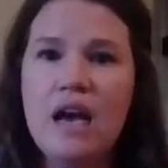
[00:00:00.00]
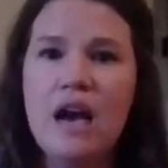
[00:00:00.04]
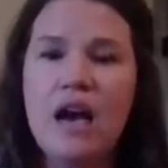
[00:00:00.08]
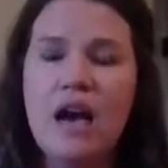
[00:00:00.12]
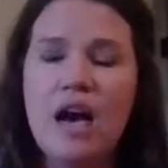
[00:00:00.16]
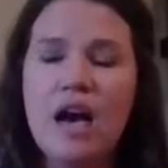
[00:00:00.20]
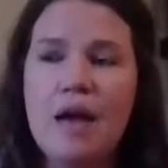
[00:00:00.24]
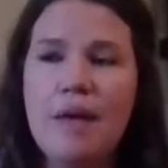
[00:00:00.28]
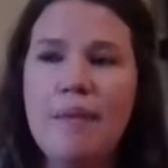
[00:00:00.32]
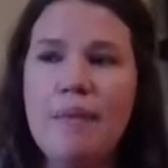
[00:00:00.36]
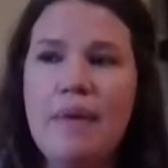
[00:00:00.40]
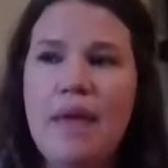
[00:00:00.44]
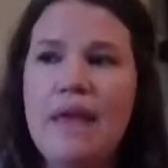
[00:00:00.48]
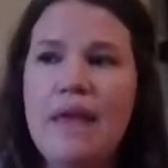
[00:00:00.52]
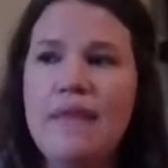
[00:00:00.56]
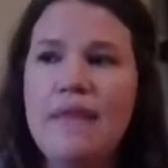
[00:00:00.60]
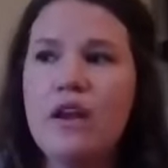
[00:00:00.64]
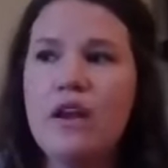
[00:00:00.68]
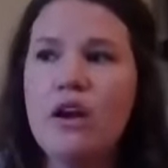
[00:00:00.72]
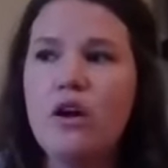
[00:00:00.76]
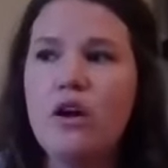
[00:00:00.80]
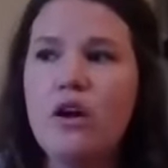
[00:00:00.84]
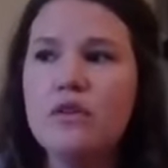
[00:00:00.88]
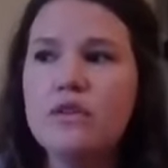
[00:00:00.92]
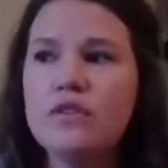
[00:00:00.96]
And
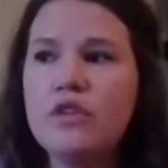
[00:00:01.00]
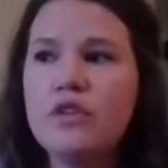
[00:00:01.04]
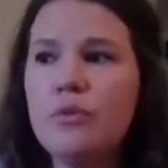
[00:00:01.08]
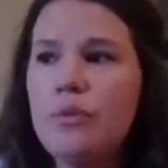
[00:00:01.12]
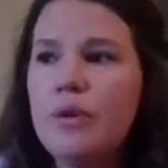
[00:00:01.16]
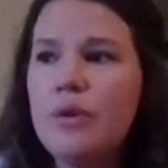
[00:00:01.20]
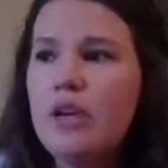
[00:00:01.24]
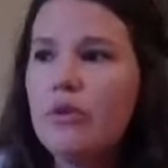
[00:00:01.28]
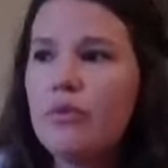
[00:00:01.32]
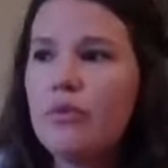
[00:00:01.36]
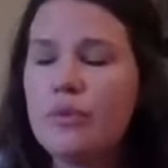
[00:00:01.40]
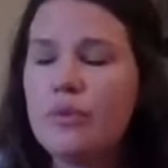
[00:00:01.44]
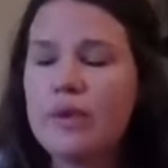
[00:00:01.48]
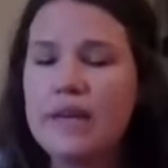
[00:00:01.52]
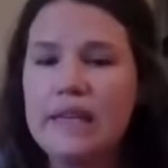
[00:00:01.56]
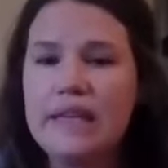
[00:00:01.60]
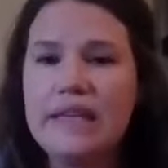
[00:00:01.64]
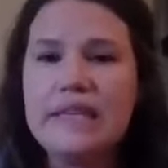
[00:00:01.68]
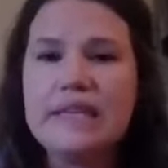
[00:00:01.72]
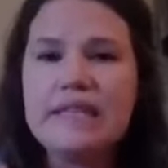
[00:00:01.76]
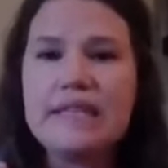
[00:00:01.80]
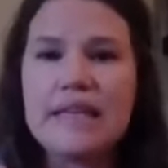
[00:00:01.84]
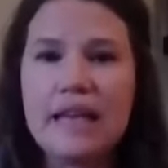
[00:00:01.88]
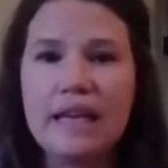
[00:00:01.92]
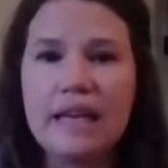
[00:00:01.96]
then also being
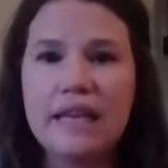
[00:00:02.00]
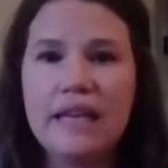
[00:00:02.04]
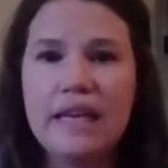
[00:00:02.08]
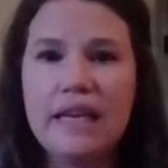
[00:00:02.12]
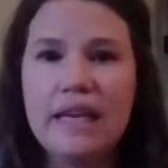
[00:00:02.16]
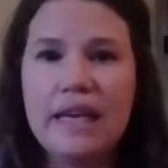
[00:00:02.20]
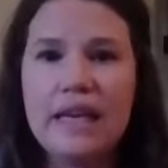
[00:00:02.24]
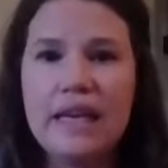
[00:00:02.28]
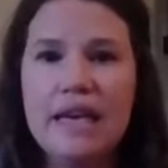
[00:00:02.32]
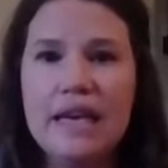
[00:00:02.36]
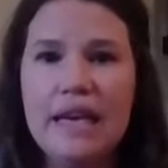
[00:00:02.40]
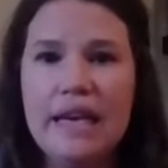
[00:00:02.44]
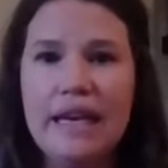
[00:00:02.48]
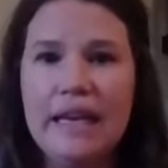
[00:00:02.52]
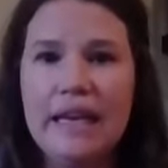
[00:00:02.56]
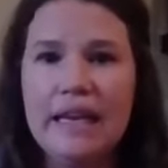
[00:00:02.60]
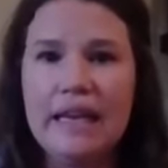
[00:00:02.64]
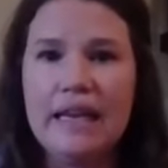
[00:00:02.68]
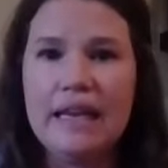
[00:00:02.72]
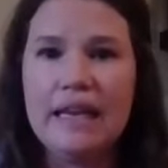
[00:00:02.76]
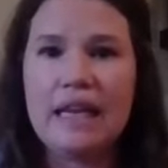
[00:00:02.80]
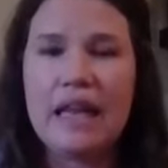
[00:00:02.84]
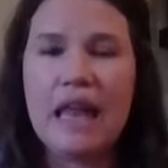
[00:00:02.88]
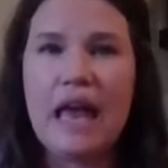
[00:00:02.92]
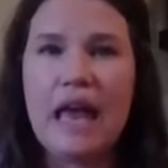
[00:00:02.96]
really delicate
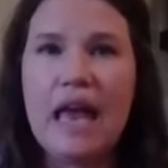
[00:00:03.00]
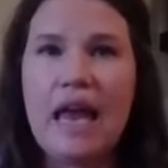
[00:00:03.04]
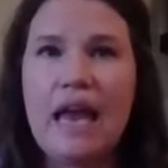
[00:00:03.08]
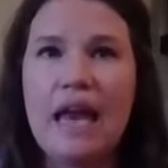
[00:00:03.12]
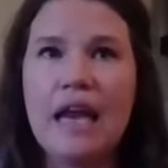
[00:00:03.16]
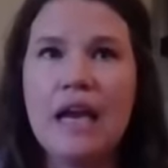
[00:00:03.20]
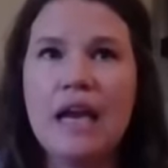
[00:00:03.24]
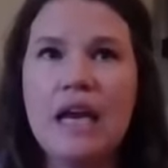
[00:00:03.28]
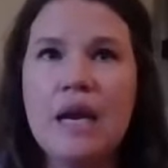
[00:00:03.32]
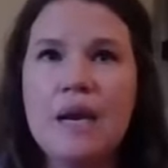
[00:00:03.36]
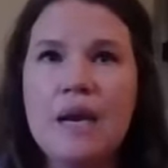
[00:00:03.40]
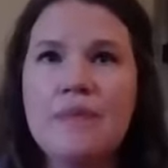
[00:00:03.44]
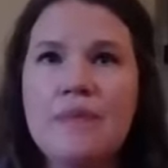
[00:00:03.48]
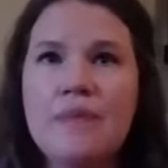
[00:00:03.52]
in like,